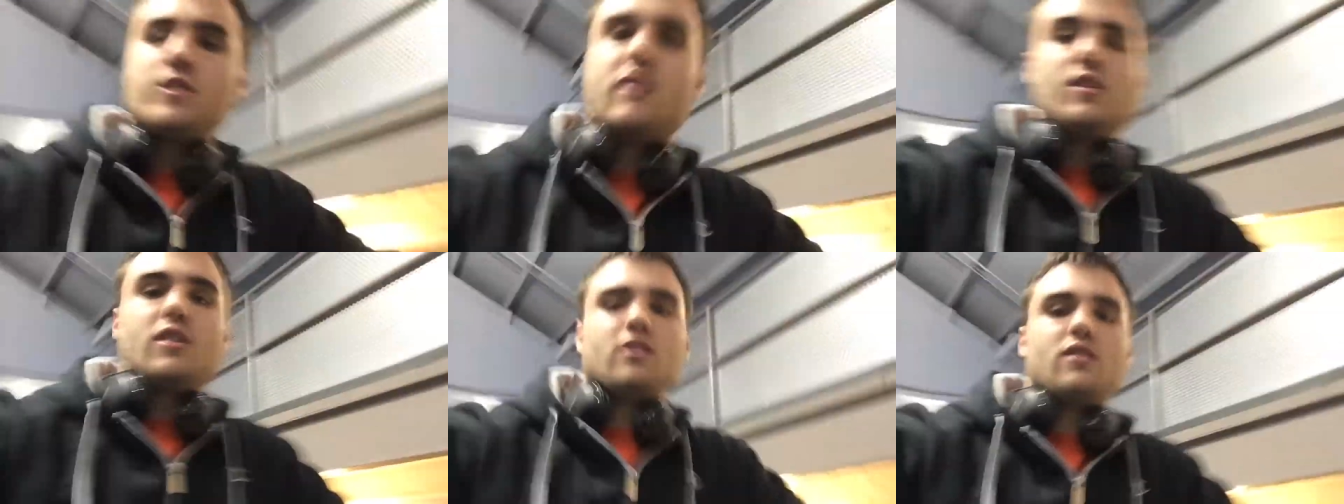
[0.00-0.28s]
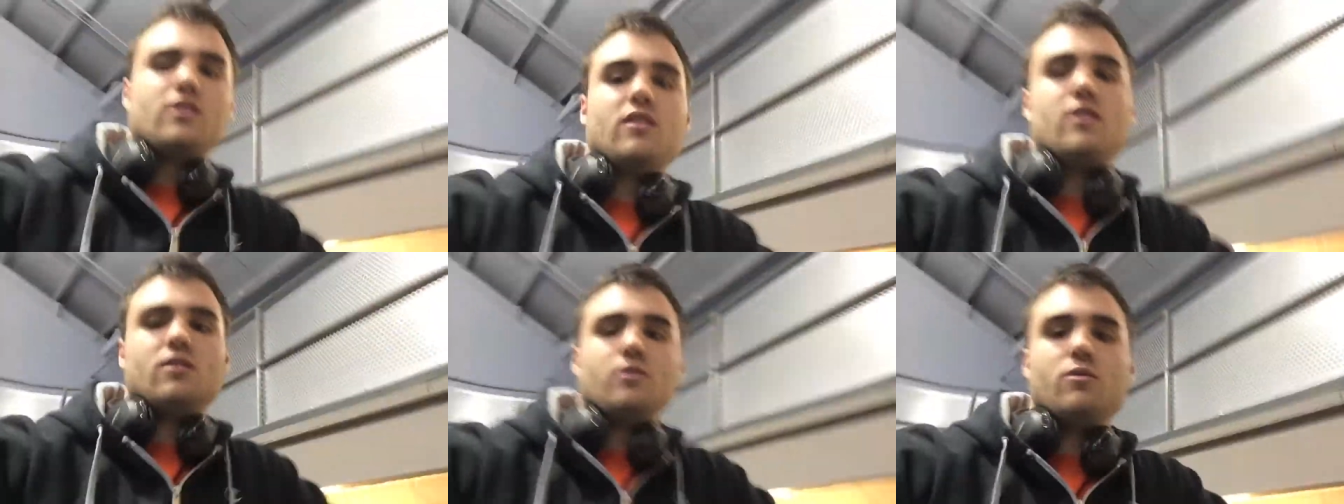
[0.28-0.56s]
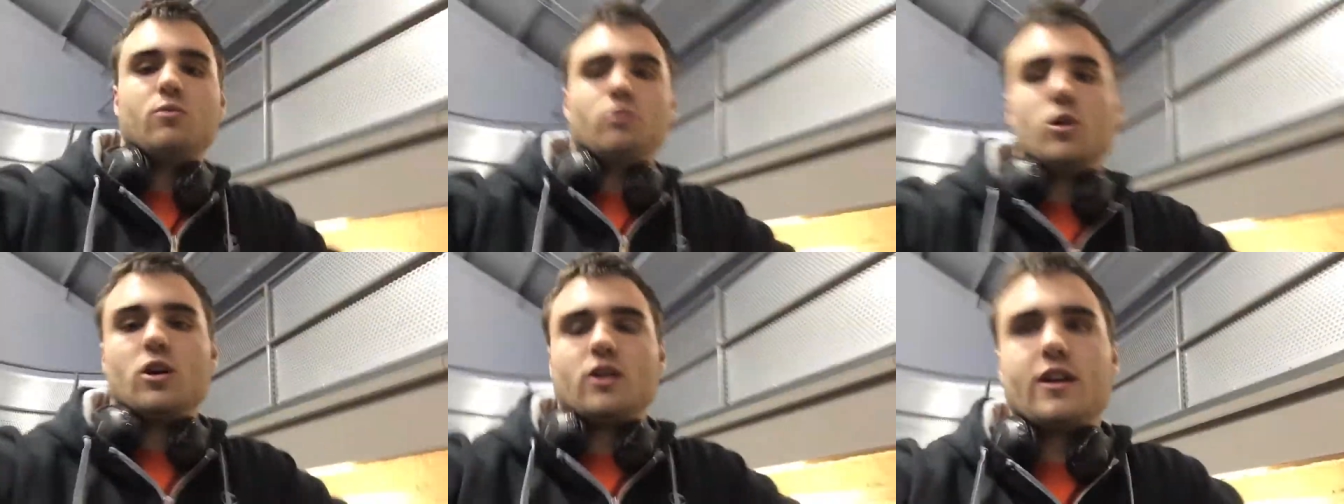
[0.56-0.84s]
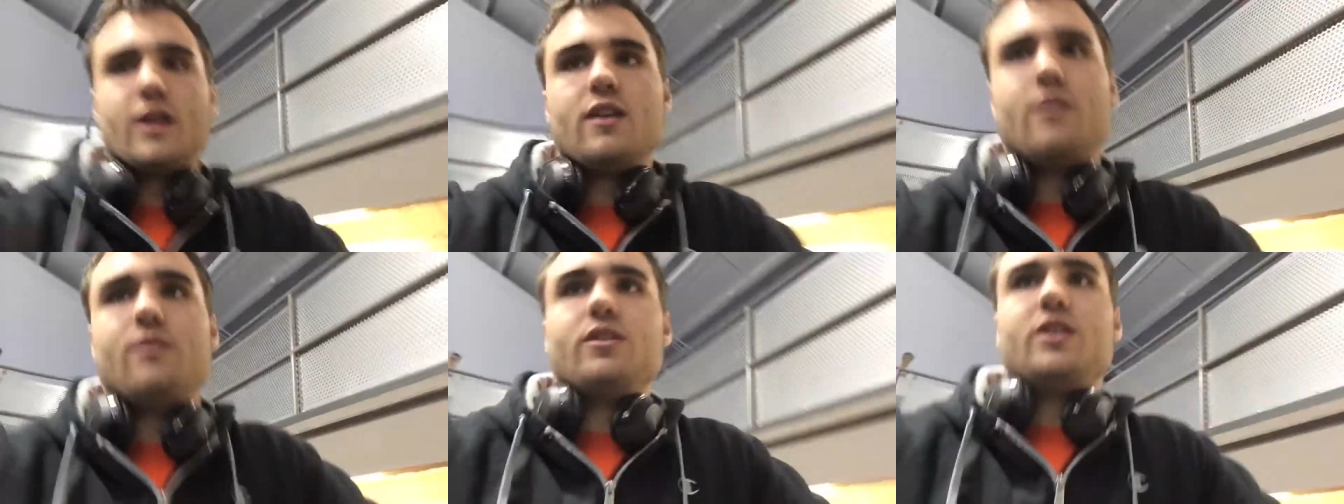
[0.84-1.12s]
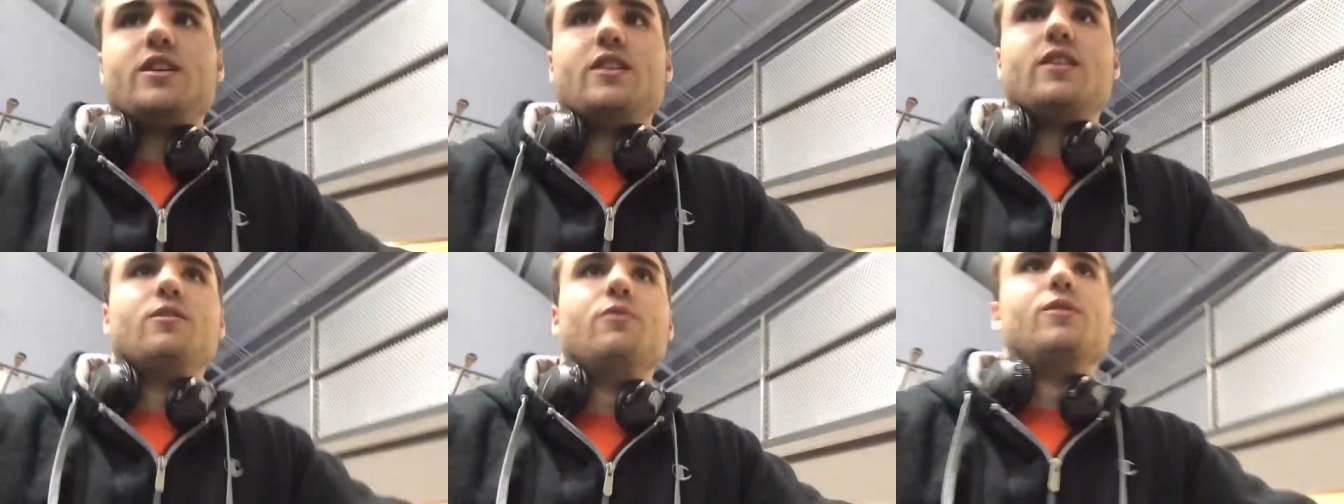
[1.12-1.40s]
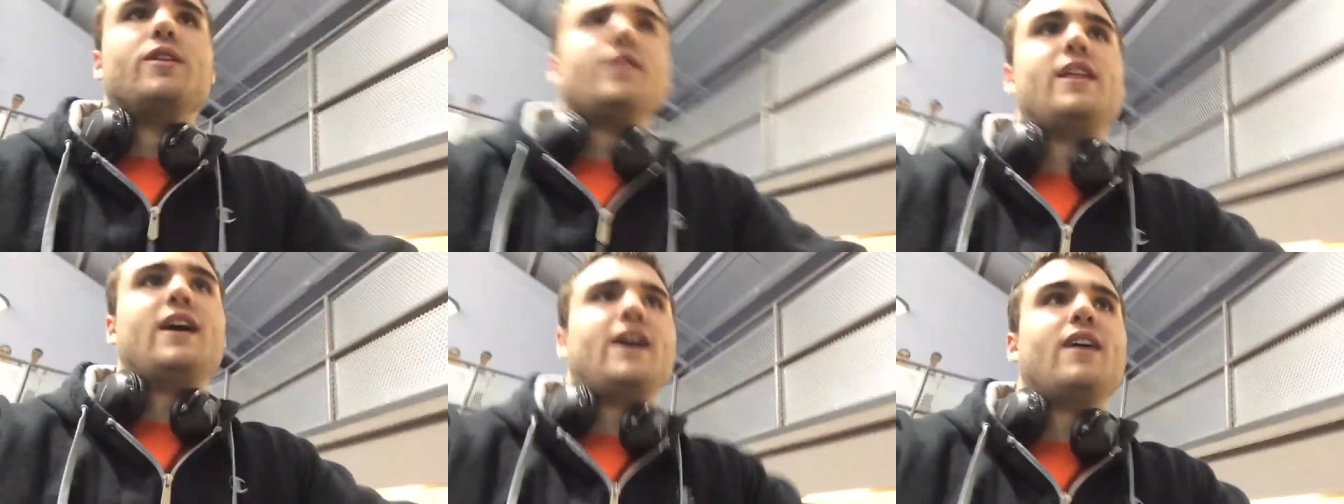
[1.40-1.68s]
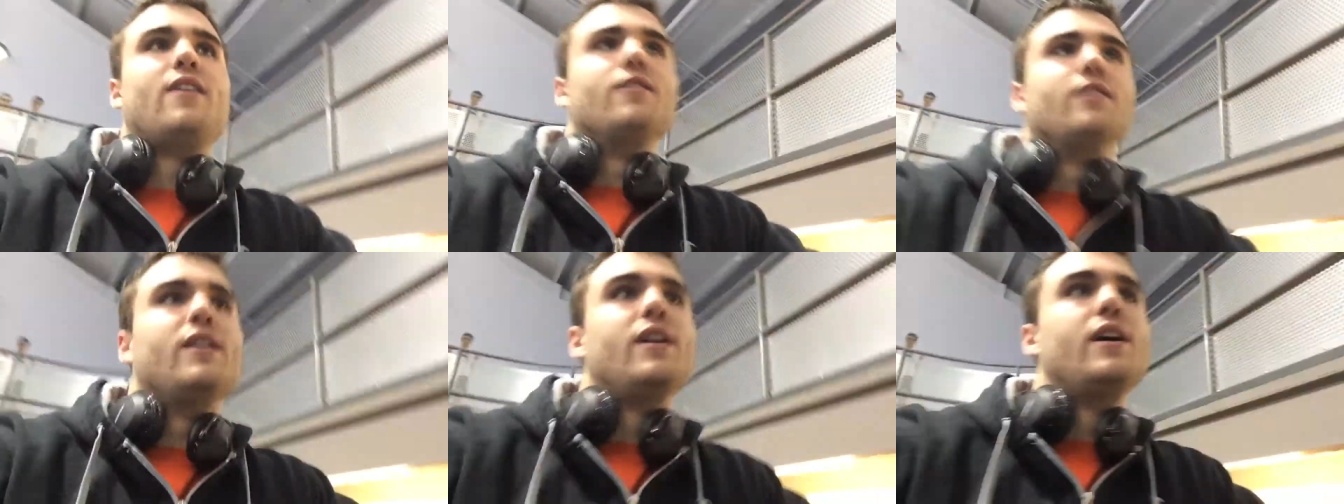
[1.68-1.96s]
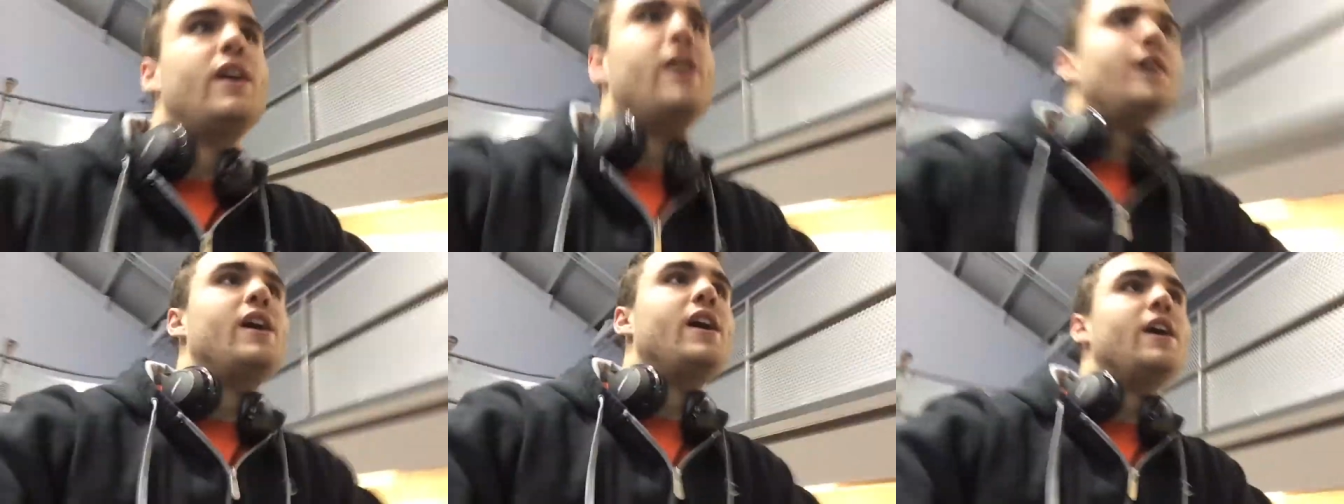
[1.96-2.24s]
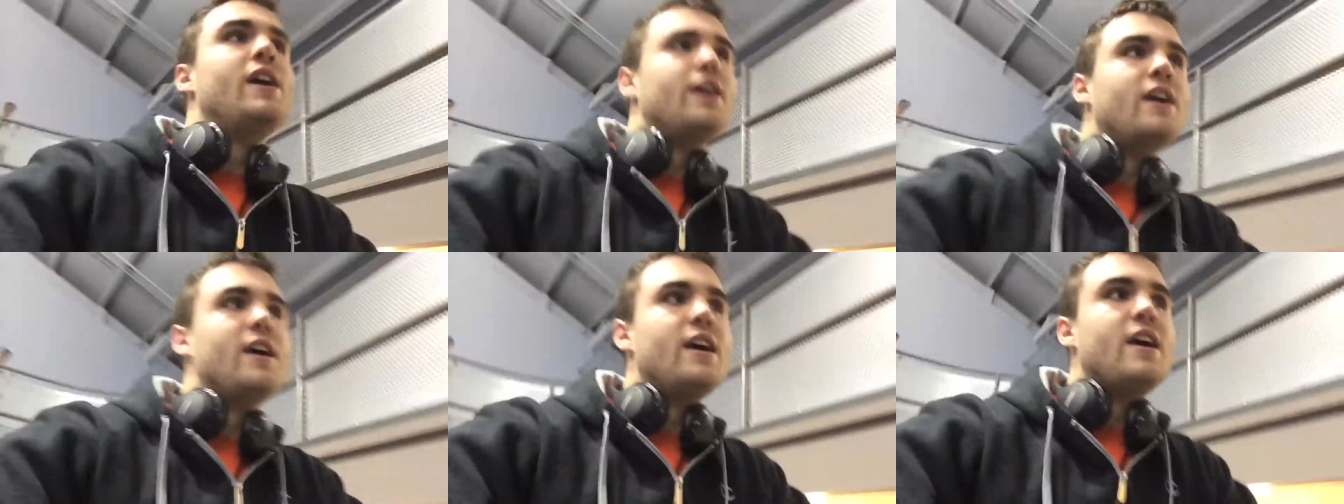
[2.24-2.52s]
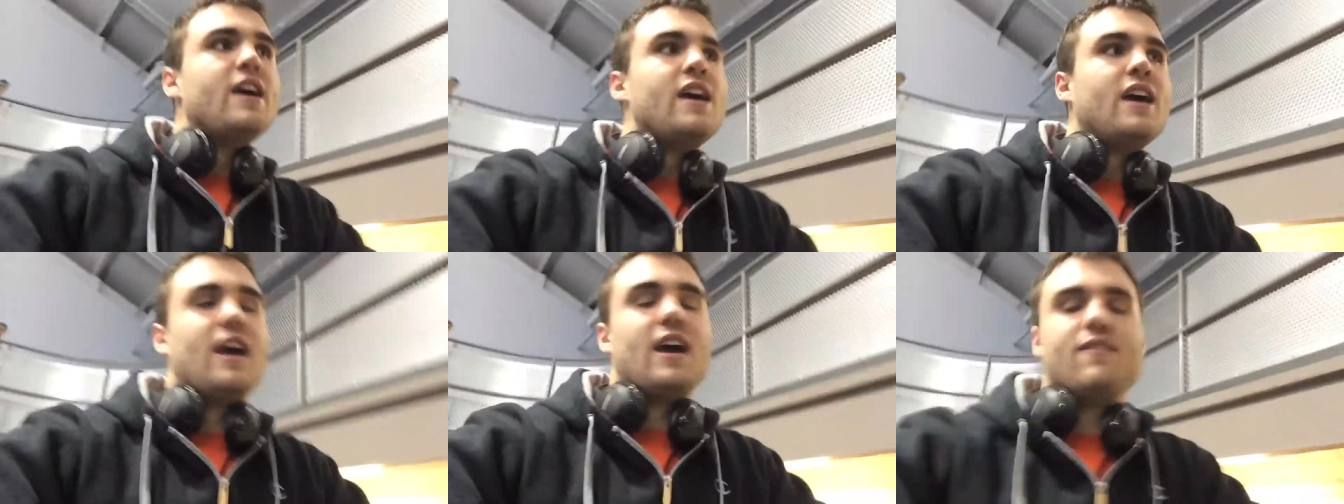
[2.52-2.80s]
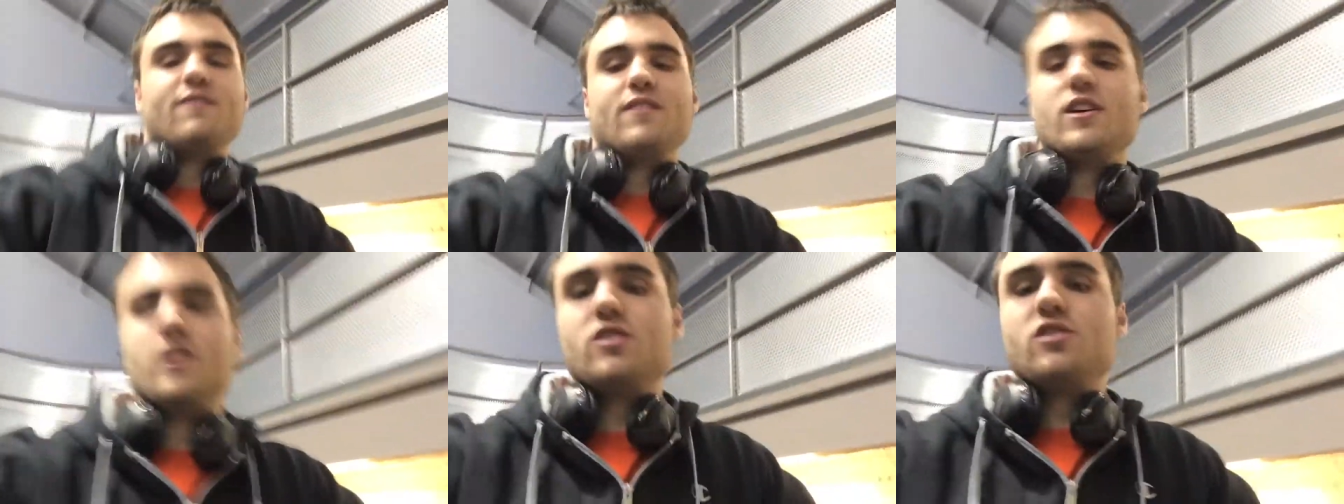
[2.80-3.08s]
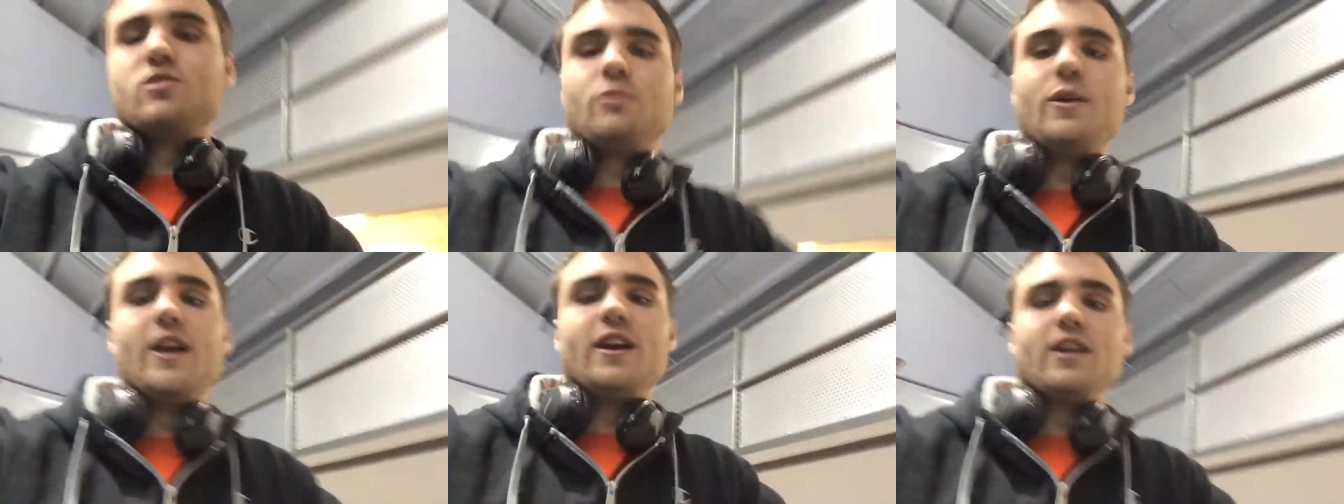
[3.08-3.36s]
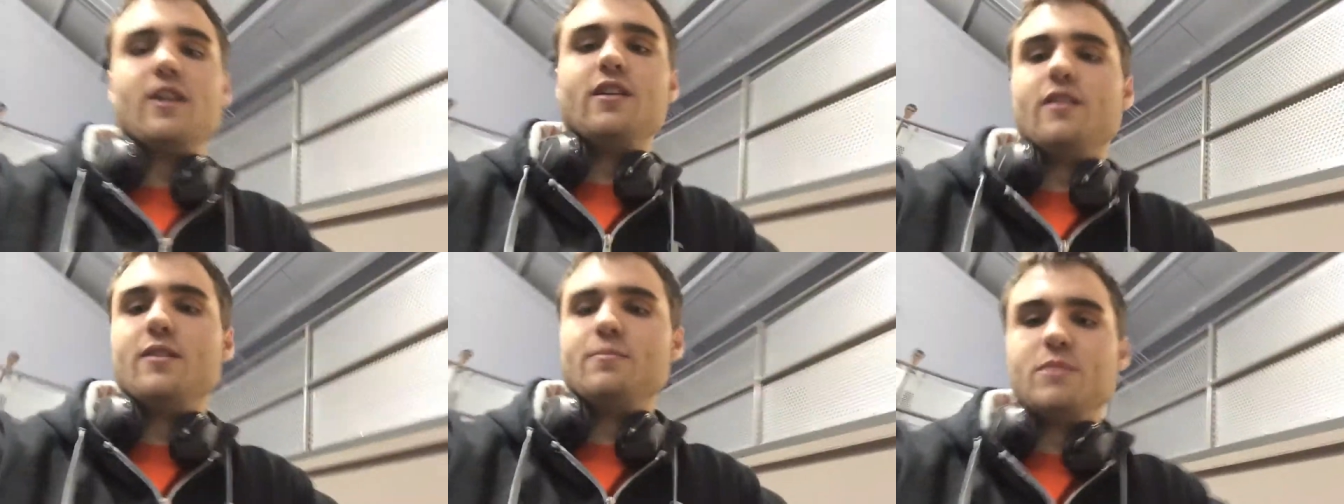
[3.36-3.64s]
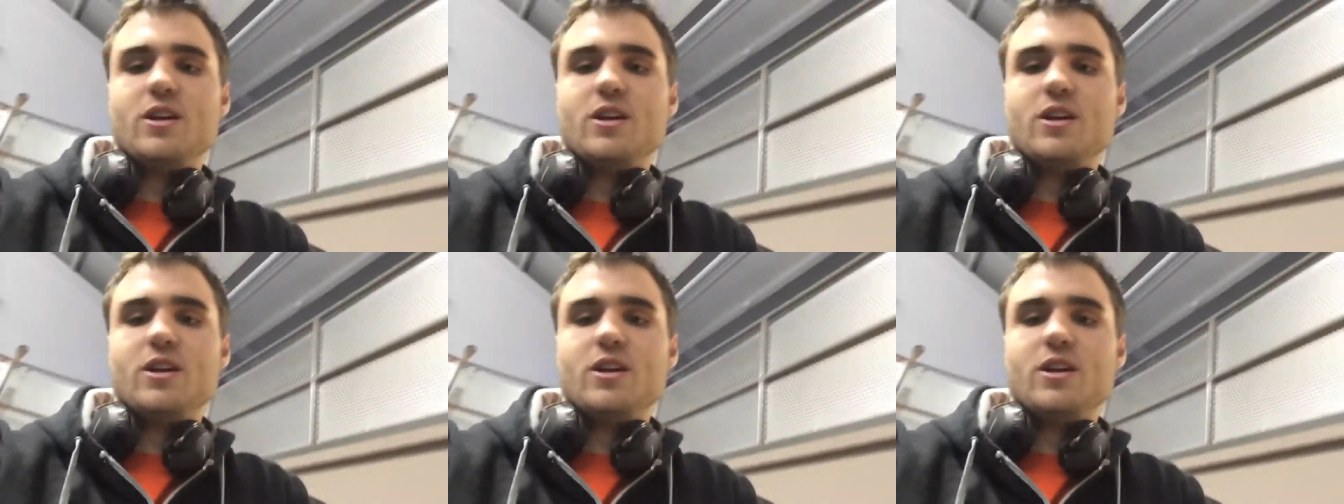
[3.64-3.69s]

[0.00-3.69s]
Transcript: start a workout, you know, without having a sweat going.